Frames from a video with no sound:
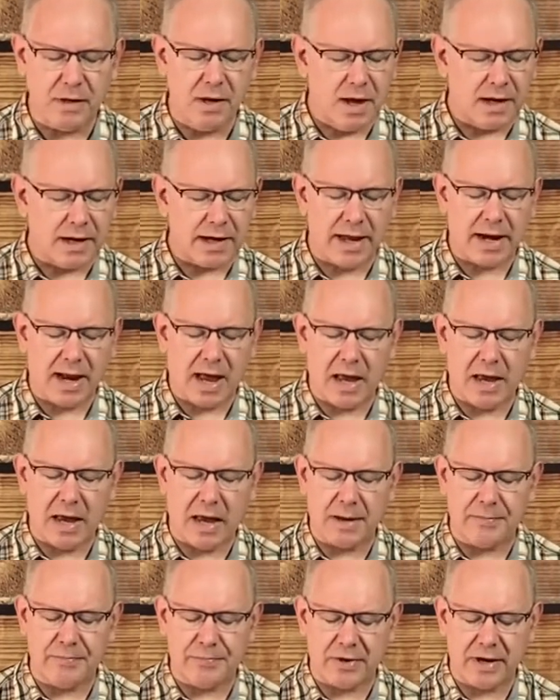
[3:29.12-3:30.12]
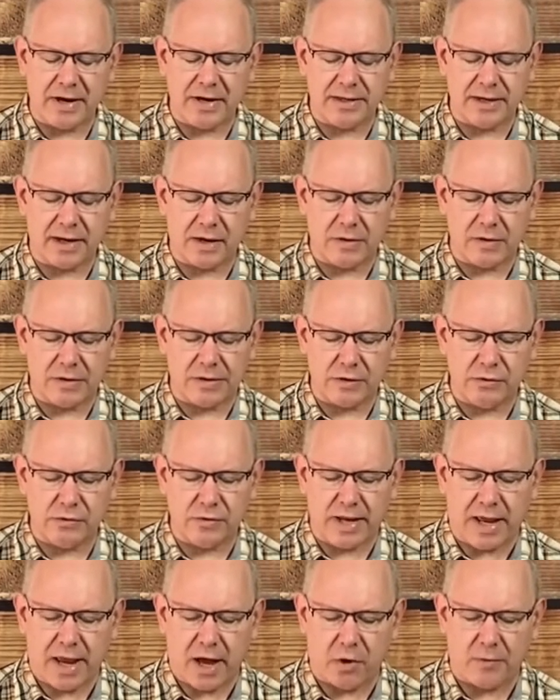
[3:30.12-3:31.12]
God, I pray that You
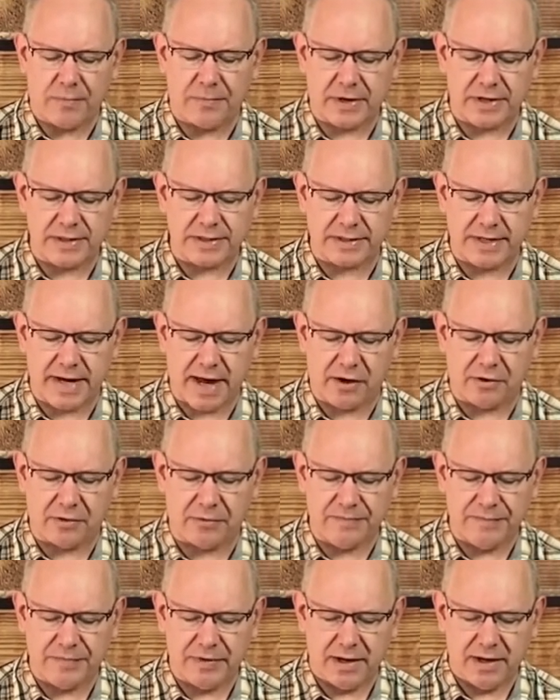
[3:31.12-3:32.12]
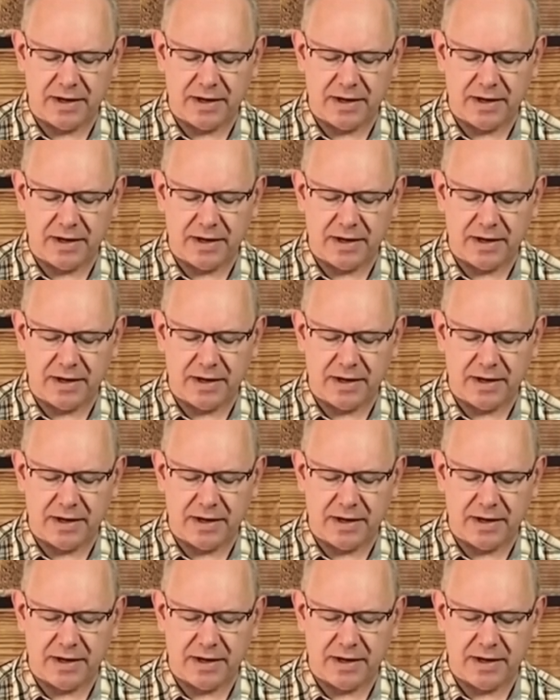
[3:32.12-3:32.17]
would help us now